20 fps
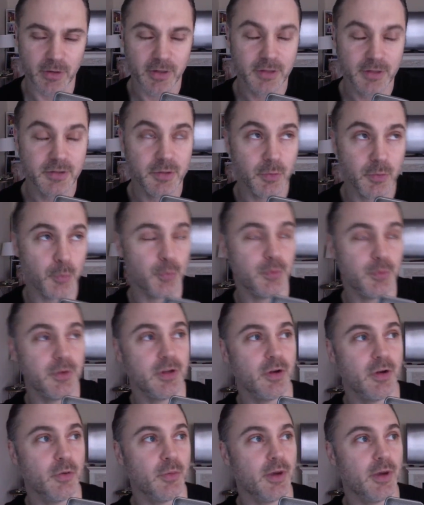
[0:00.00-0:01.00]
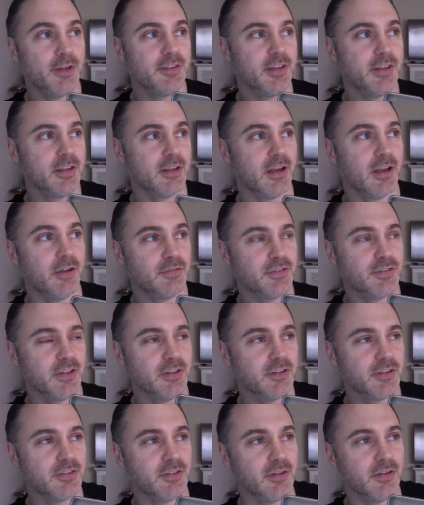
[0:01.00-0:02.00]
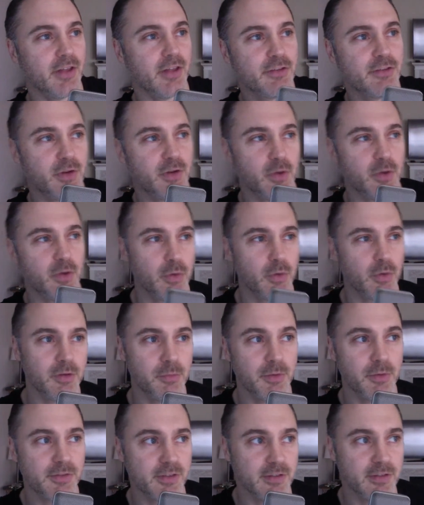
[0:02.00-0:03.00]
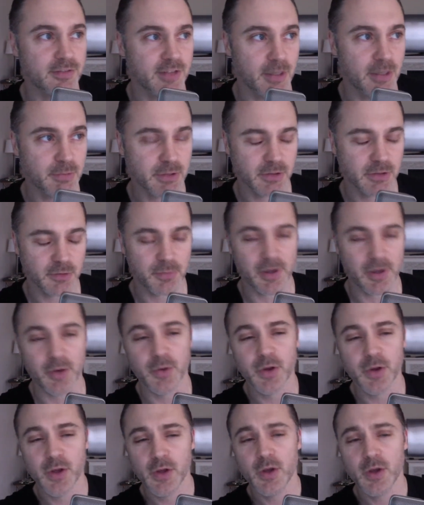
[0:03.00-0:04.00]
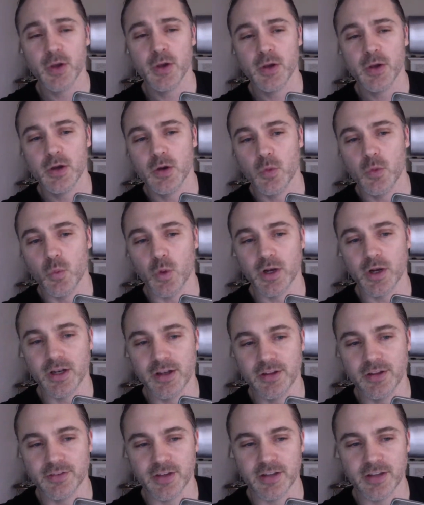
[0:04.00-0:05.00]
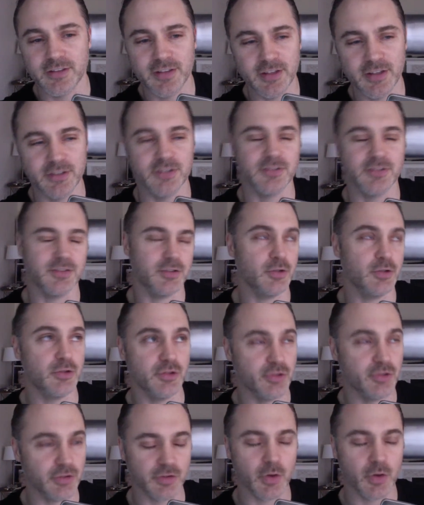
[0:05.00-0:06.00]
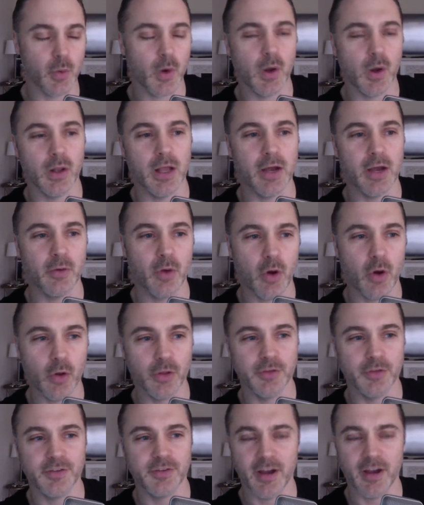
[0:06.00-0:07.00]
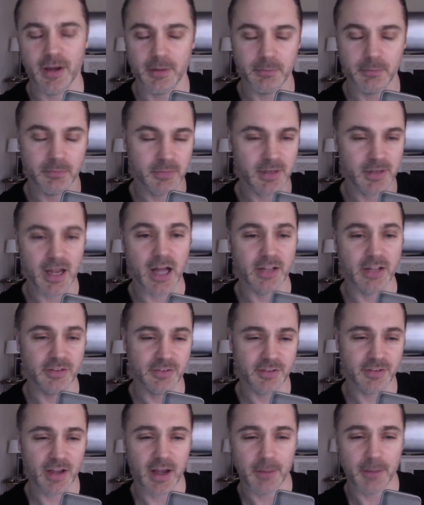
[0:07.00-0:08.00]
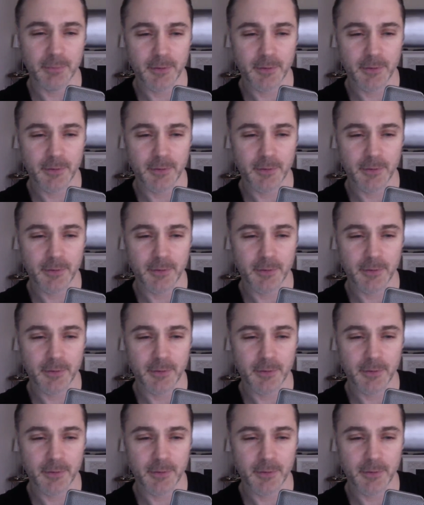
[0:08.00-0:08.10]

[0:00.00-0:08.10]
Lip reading: And I think I've said this in the last video. One of the misconceptions about what it is I teach is you should just go all out all the time, nonstop.